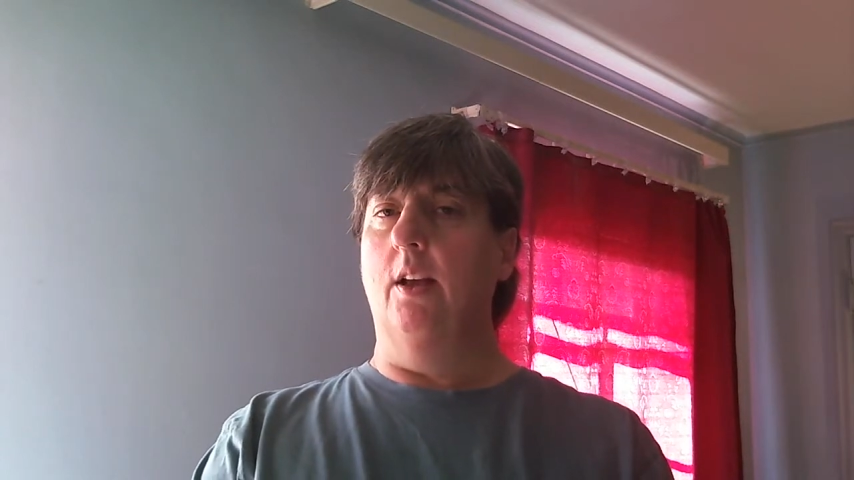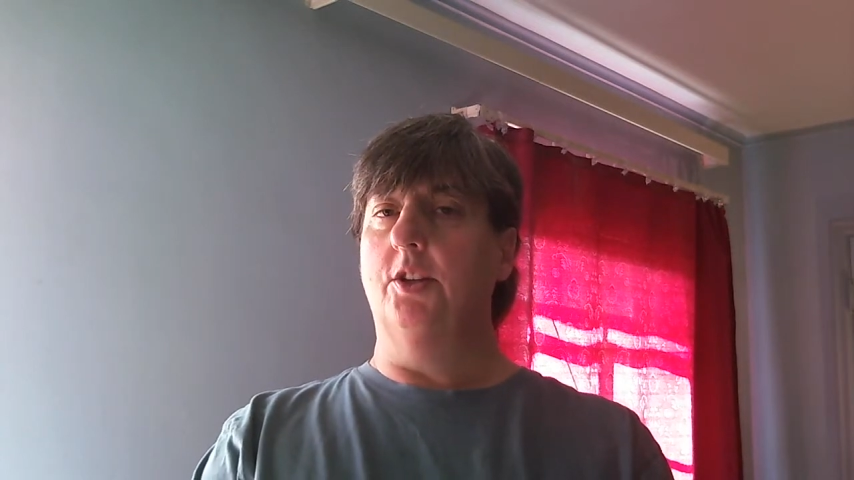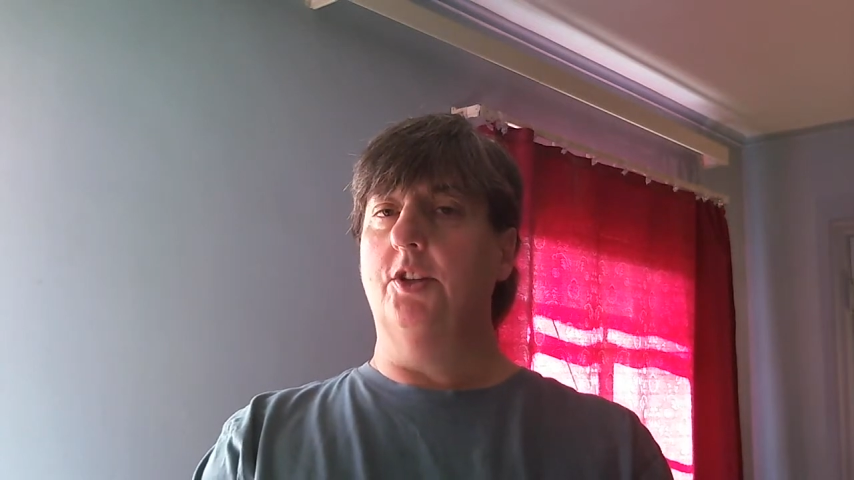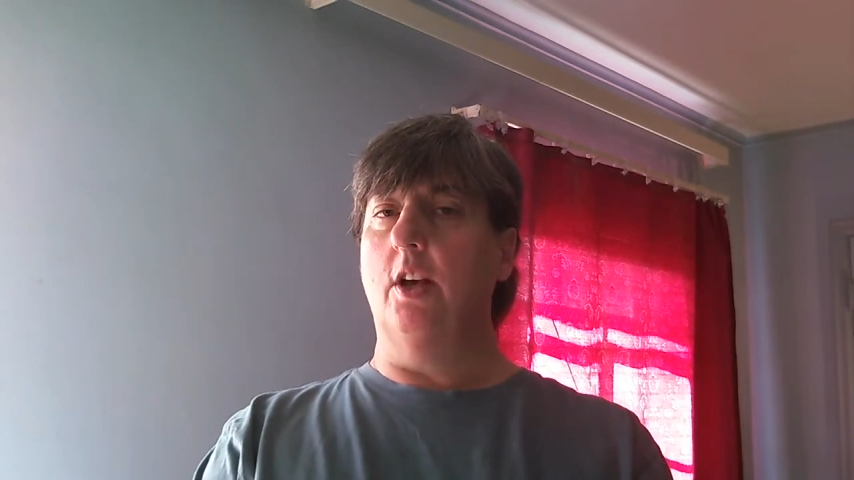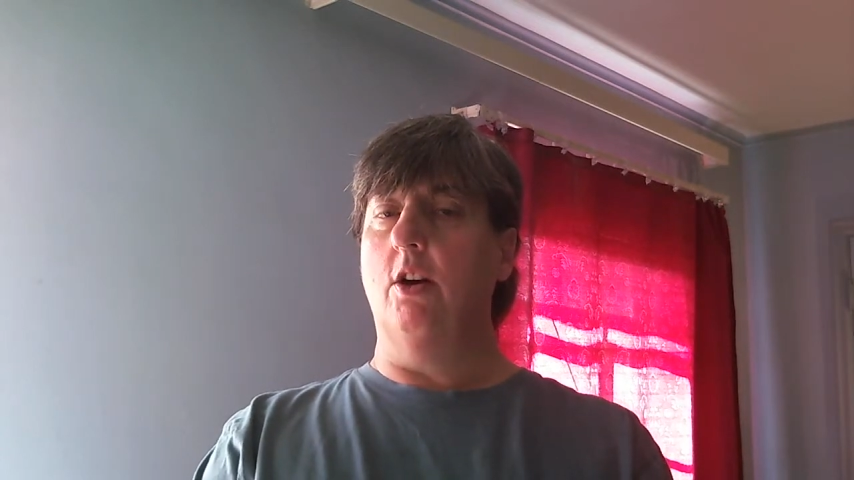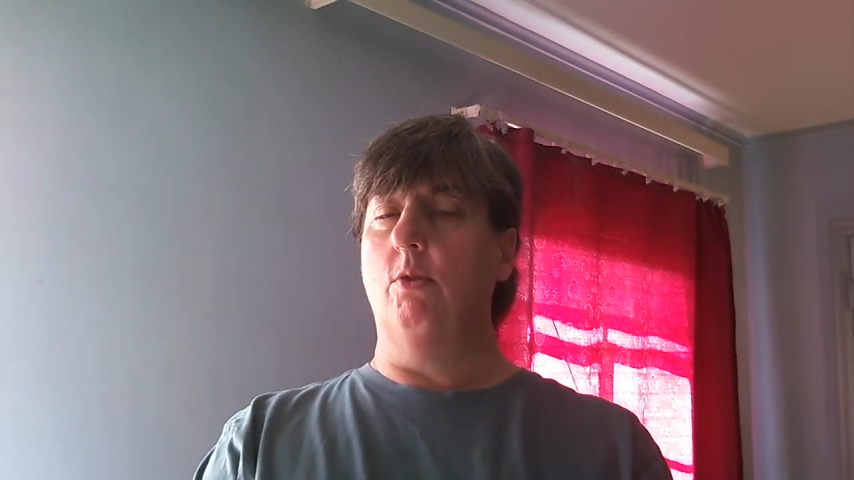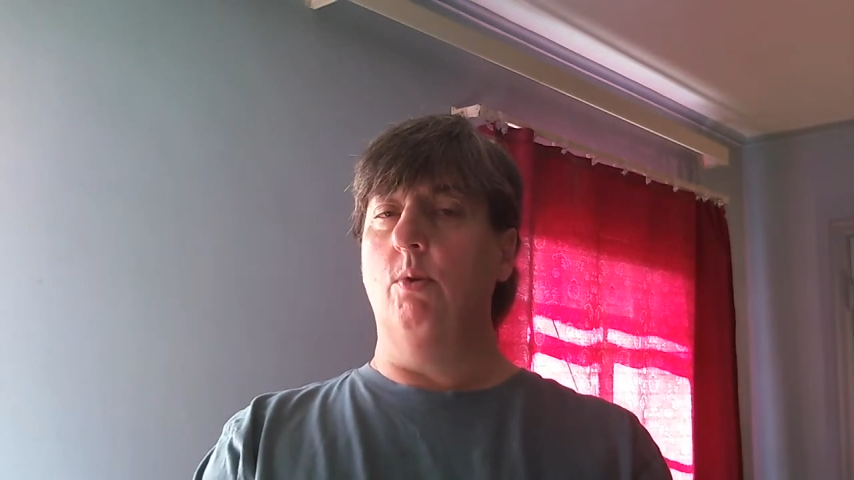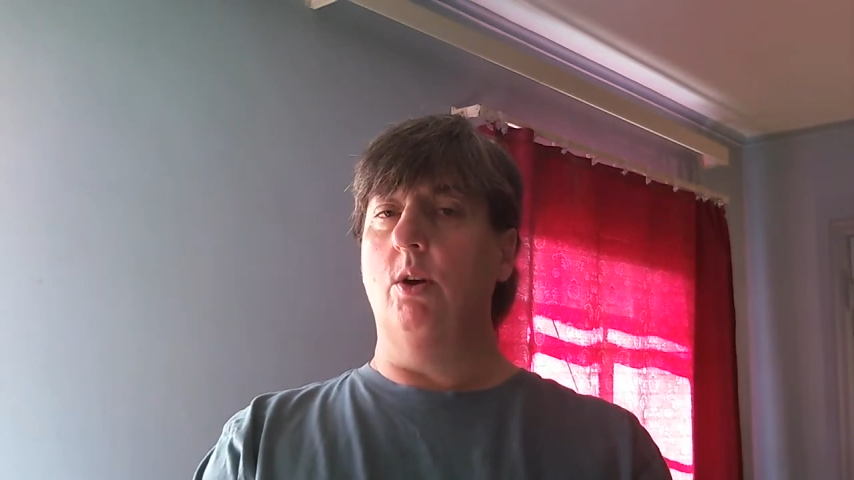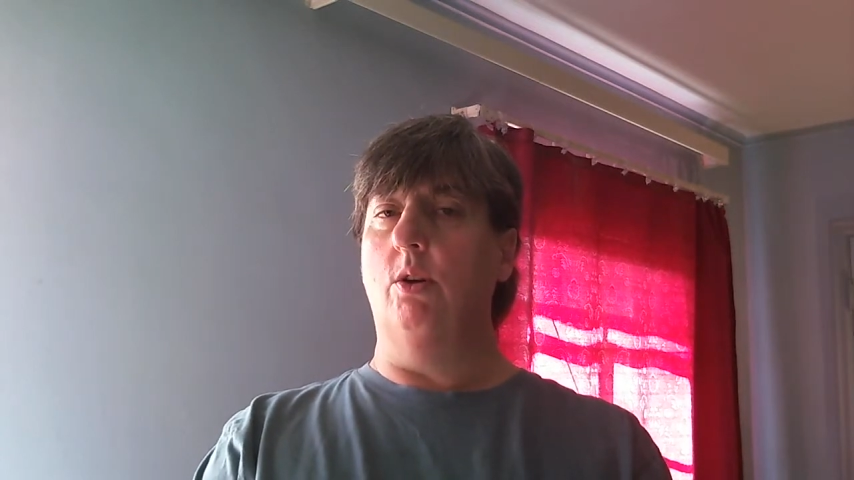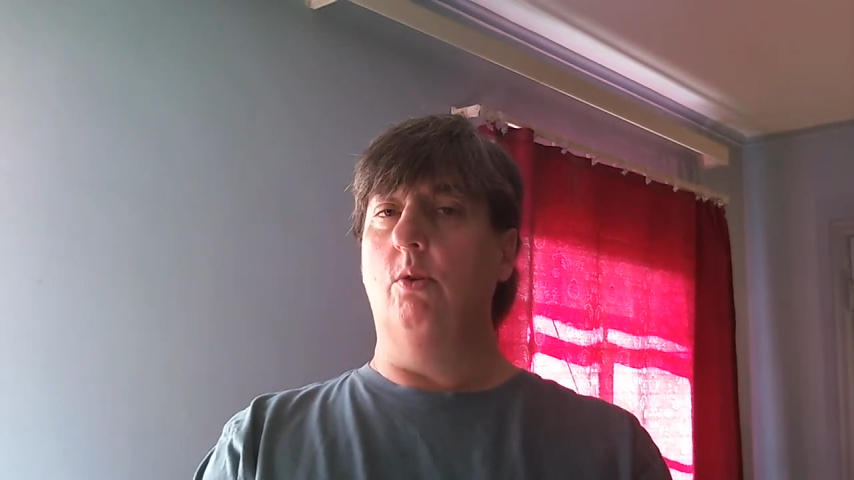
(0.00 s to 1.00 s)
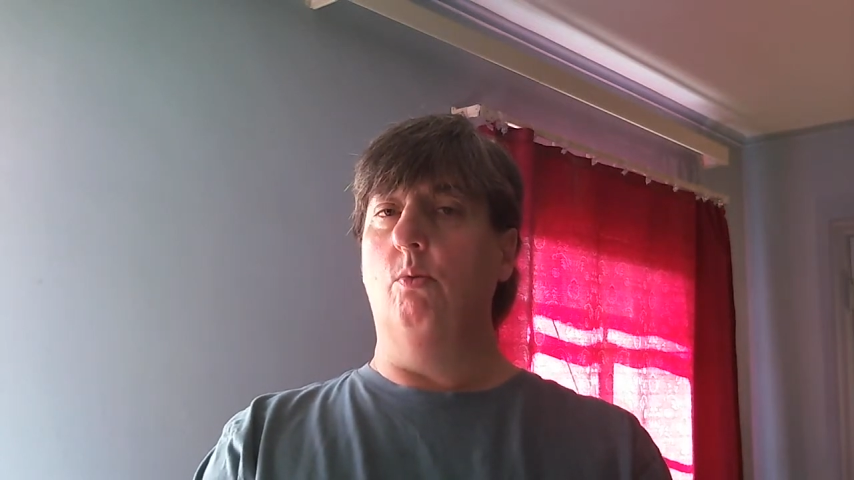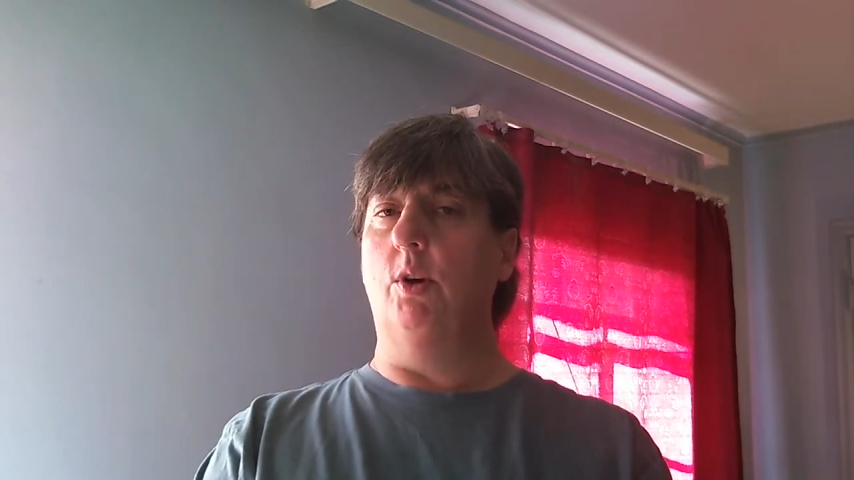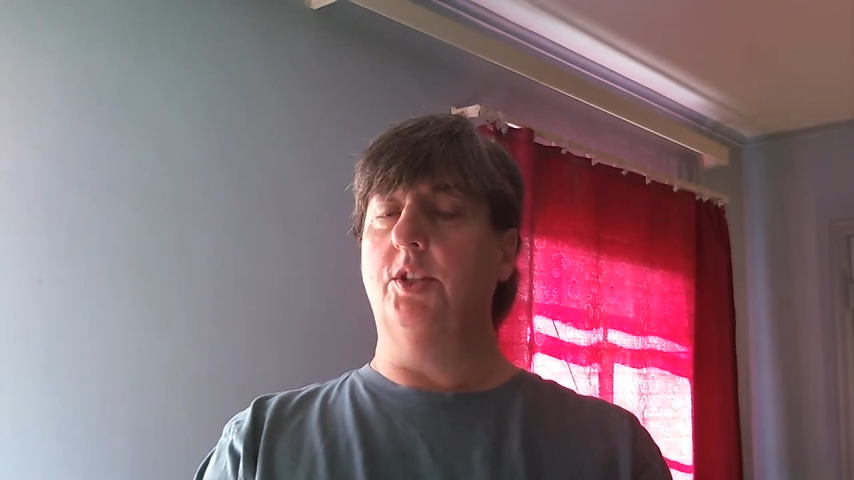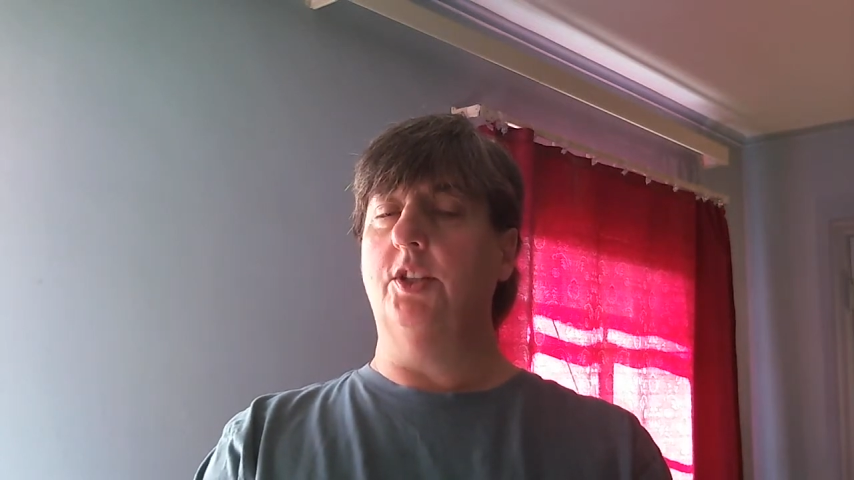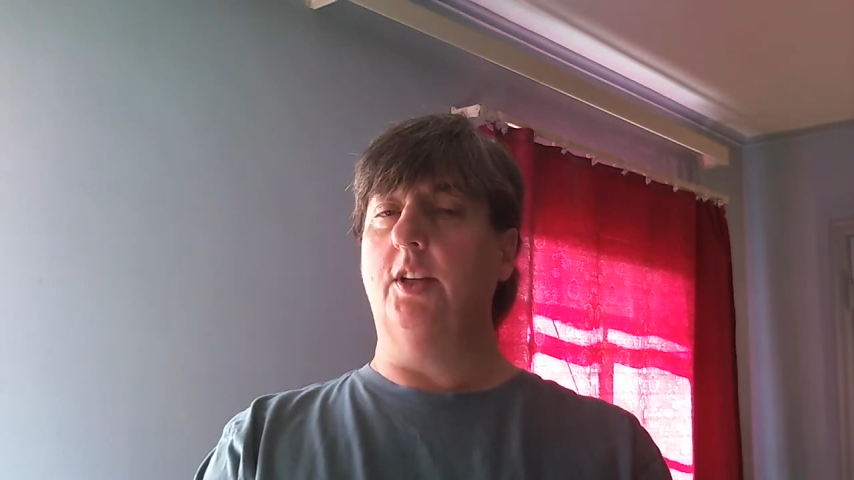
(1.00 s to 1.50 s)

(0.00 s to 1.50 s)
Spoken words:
So once